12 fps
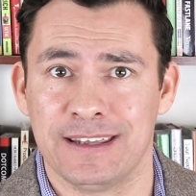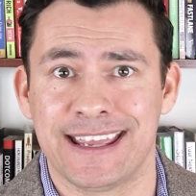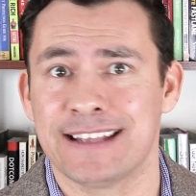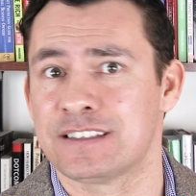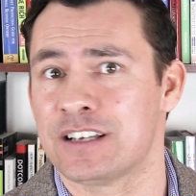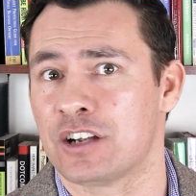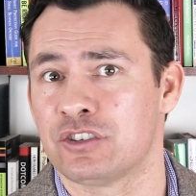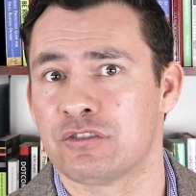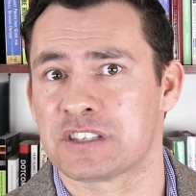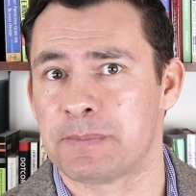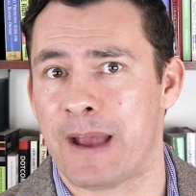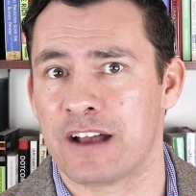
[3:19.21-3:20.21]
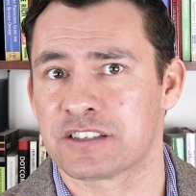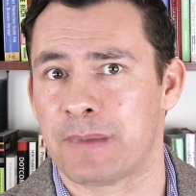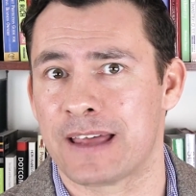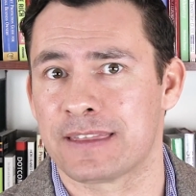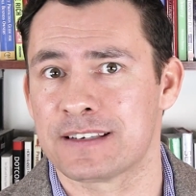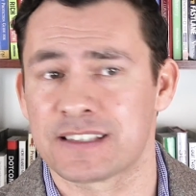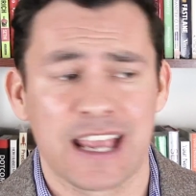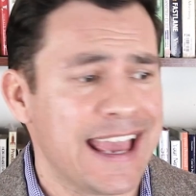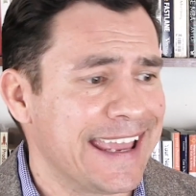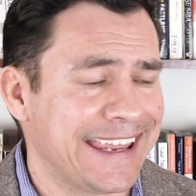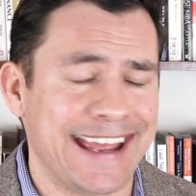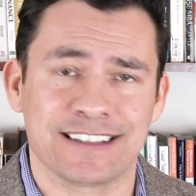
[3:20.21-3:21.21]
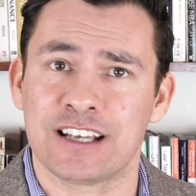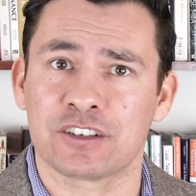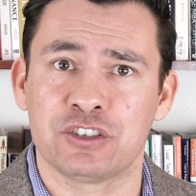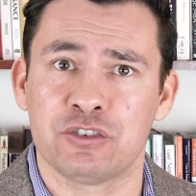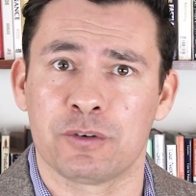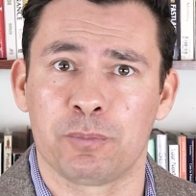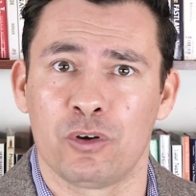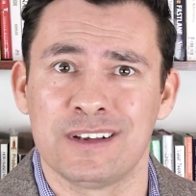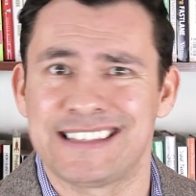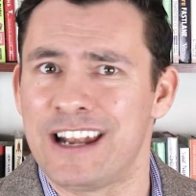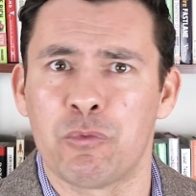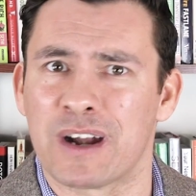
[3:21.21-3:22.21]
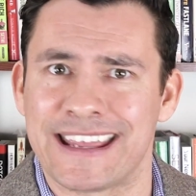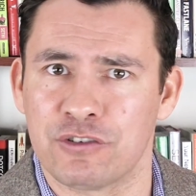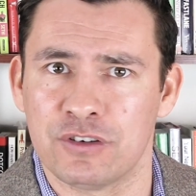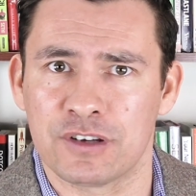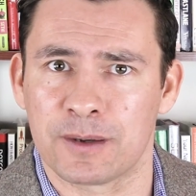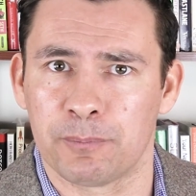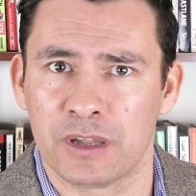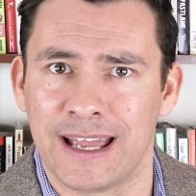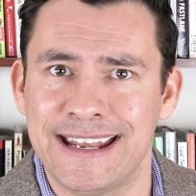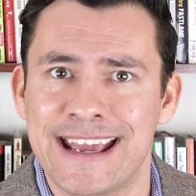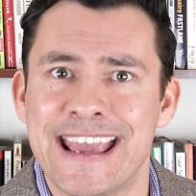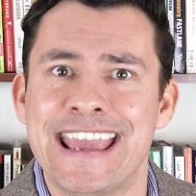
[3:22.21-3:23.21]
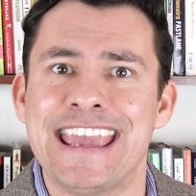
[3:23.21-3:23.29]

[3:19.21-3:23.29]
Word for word: You can't talk to your spouse about this, can't talk to your employees. They don't want to hear you complain.